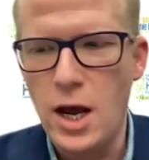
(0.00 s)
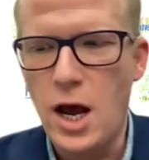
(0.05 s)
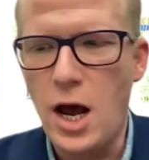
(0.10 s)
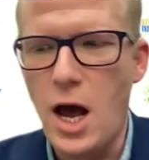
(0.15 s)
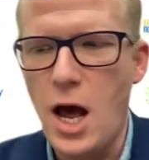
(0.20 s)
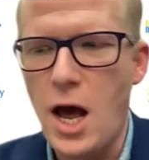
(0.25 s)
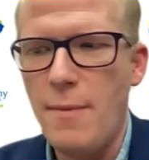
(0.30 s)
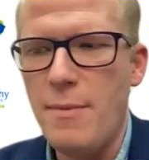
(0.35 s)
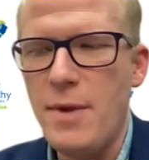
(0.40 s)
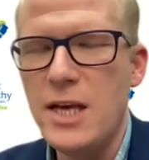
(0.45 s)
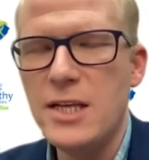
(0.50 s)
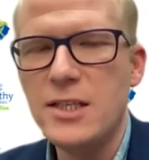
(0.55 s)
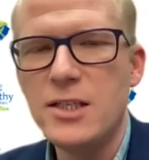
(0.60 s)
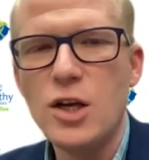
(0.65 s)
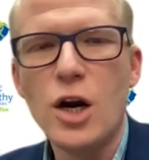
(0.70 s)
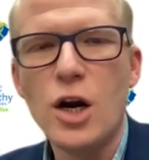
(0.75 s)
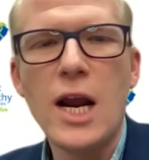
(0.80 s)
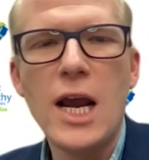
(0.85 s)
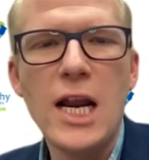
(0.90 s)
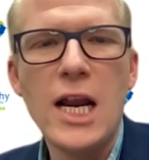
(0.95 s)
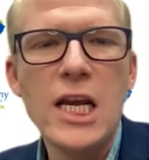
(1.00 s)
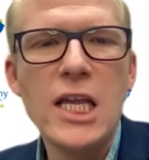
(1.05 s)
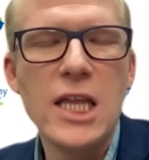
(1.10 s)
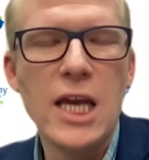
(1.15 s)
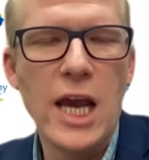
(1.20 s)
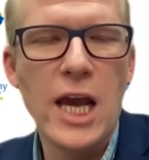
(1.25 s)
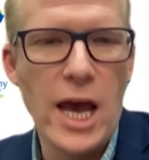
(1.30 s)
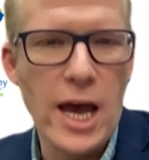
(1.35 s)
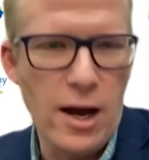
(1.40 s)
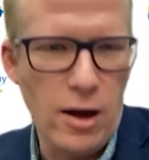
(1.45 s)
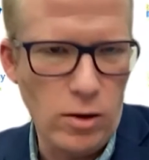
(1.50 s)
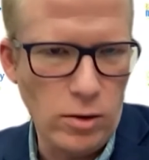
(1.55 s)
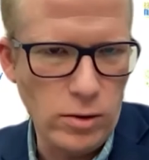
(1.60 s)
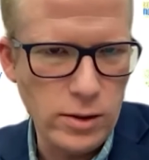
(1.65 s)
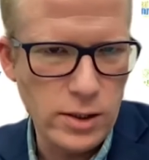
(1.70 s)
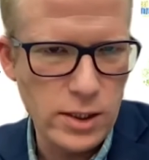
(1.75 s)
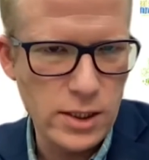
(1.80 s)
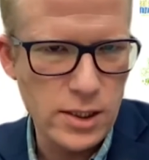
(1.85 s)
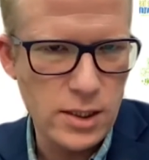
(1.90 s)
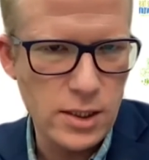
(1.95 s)
Is there anything
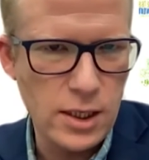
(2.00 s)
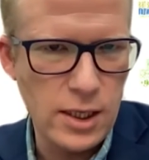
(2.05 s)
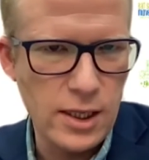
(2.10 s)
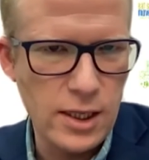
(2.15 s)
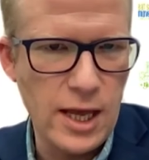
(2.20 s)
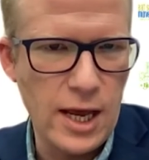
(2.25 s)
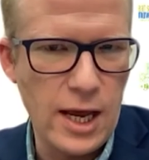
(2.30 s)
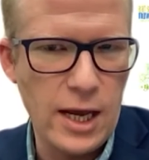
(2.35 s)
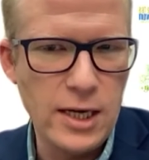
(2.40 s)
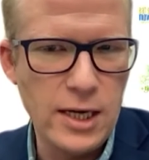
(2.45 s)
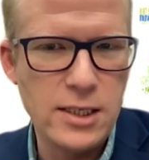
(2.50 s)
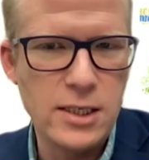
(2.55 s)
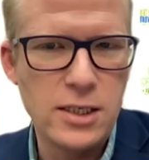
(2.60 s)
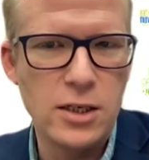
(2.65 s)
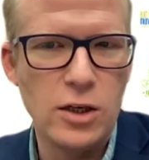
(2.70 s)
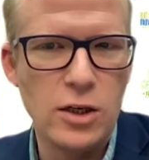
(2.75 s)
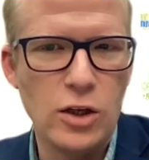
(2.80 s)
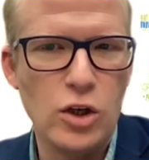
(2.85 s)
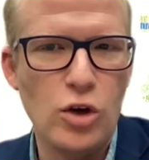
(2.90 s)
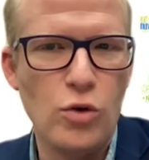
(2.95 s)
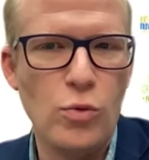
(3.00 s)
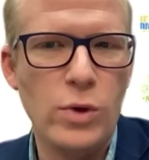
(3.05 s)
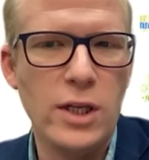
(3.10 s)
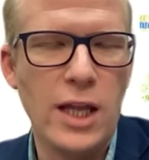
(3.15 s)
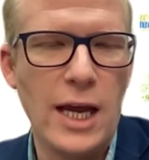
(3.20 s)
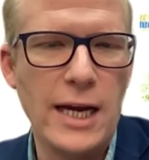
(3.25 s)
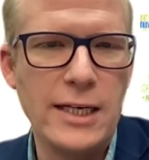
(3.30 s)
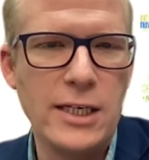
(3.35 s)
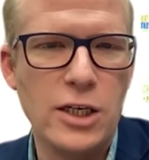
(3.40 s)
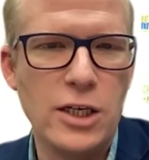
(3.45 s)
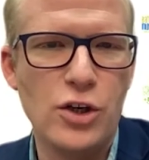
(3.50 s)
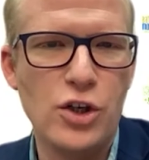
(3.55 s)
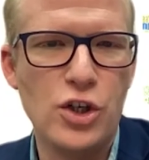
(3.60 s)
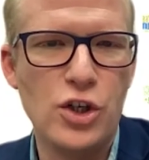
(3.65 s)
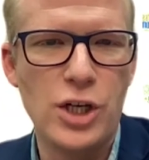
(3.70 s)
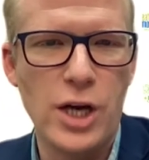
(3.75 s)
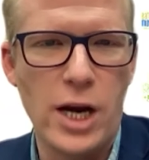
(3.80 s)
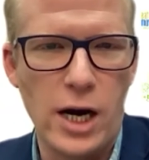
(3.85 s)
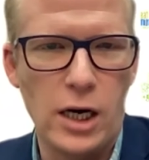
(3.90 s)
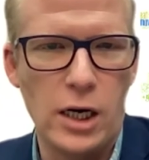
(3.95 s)
else that you would like to
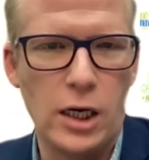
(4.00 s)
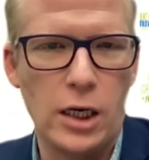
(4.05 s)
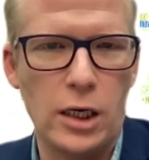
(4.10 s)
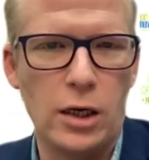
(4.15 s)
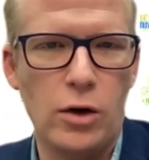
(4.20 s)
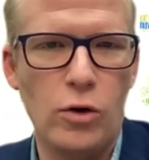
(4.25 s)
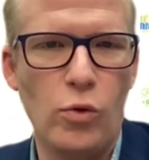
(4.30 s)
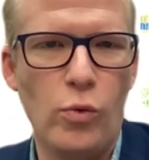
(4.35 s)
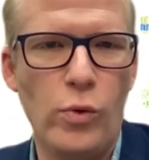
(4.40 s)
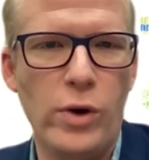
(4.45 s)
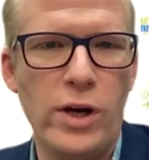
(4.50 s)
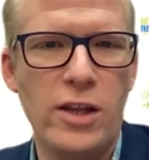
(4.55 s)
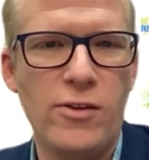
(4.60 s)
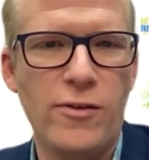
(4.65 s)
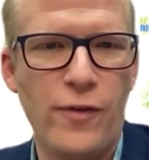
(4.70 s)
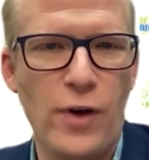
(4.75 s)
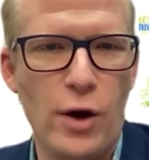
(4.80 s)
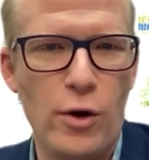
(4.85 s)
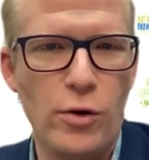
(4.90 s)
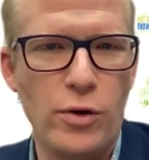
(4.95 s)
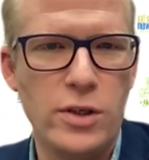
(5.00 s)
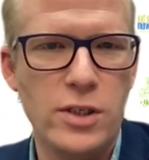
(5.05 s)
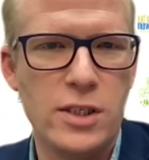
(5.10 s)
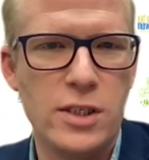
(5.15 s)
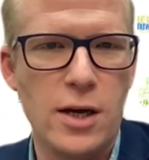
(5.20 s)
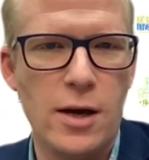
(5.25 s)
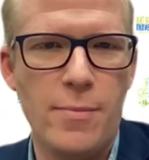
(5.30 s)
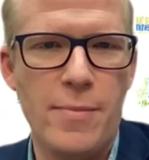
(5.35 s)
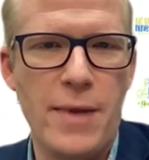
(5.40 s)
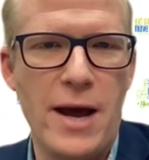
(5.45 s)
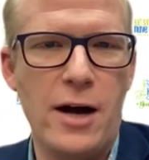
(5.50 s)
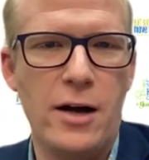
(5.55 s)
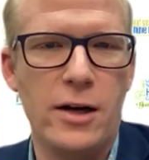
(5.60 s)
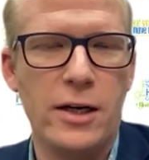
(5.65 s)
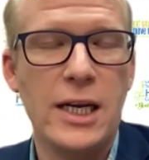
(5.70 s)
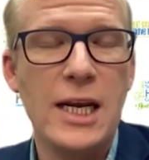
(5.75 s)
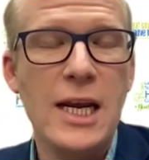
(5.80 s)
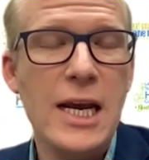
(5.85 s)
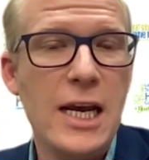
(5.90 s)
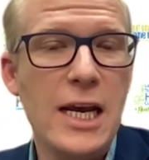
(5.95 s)
share with folks
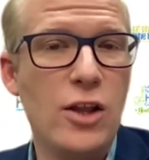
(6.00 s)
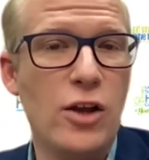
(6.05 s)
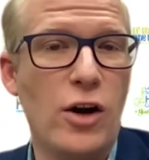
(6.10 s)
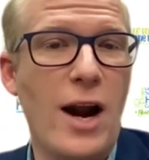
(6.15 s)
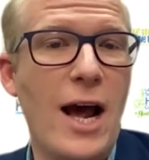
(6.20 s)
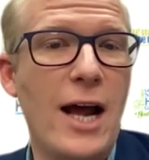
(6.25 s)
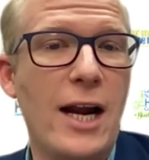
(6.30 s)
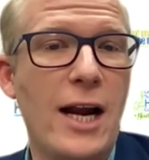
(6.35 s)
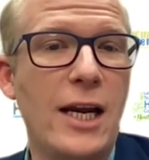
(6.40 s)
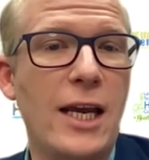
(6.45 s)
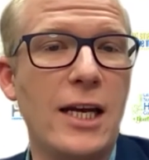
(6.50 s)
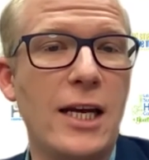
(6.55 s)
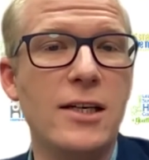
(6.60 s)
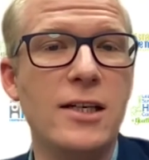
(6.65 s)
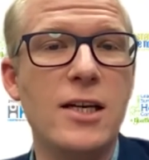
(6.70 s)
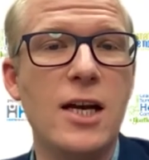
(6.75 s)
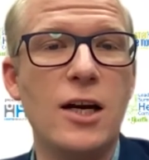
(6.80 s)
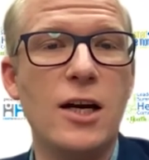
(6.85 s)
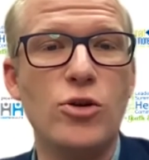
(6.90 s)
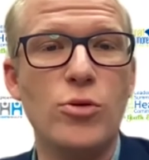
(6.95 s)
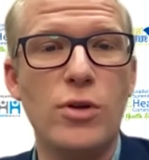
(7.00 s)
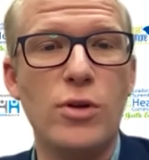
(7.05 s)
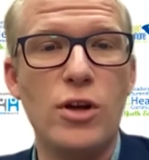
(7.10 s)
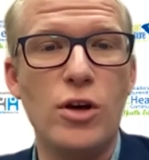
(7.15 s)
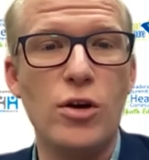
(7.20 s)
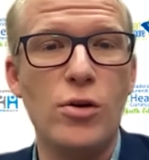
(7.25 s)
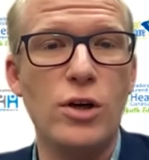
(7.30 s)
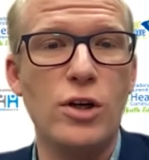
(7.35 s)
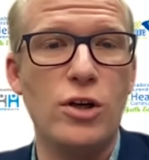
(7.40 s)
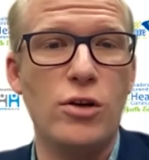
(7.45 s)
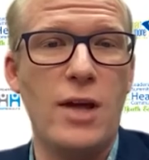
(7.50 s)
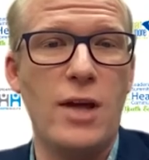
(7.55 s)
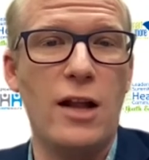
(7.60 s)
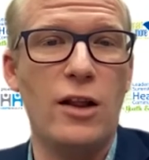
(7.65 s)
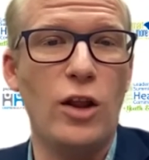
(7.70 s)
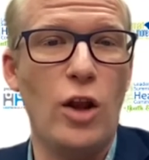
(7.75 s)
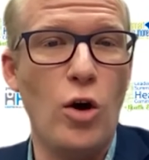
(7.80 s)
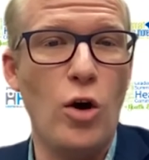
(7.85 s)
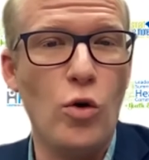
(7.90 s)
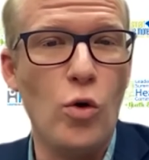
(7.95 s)
about either how to get in touch with you to do
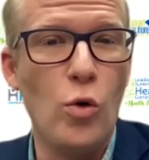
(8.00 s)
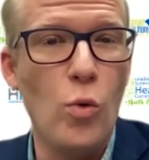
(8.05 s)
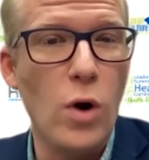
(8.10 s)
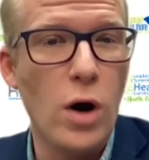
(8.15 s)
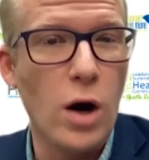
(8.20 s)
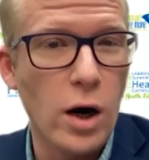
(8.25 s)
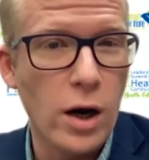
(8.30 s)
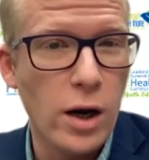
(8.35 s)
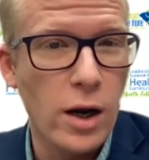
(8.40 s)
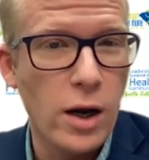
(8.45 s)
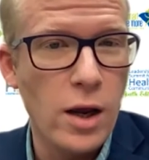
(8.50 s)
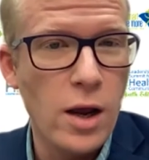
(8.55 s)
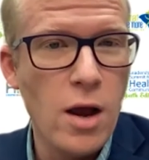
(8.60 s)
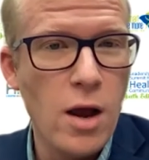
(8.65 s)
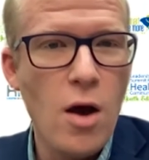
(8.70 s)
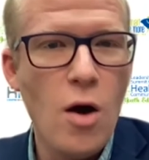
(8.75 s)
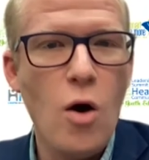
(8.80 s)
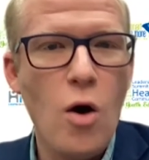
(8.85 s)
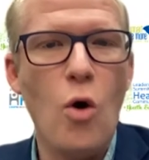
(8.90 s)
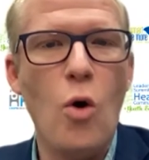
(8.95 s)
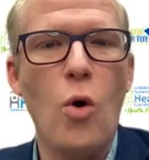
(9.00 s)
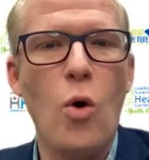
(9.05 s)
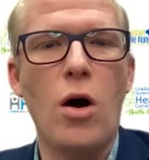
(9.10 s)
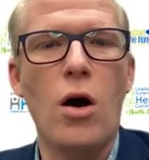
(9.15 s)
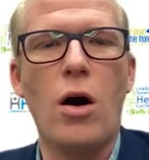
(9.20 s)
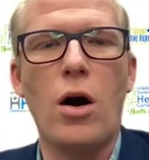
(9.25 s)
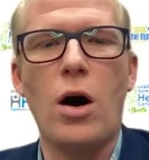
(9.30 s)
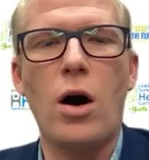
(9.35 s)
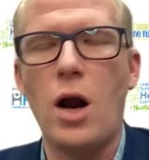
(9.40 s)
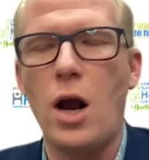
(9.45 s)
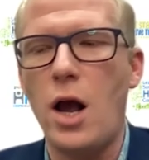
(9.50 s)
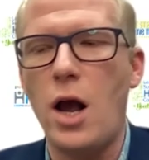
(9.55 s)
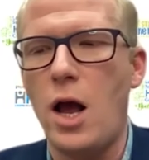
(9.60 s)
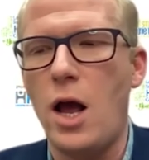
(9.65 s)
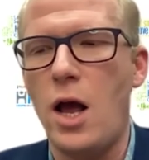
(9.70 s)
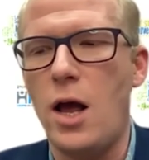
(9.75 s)
that local work, or,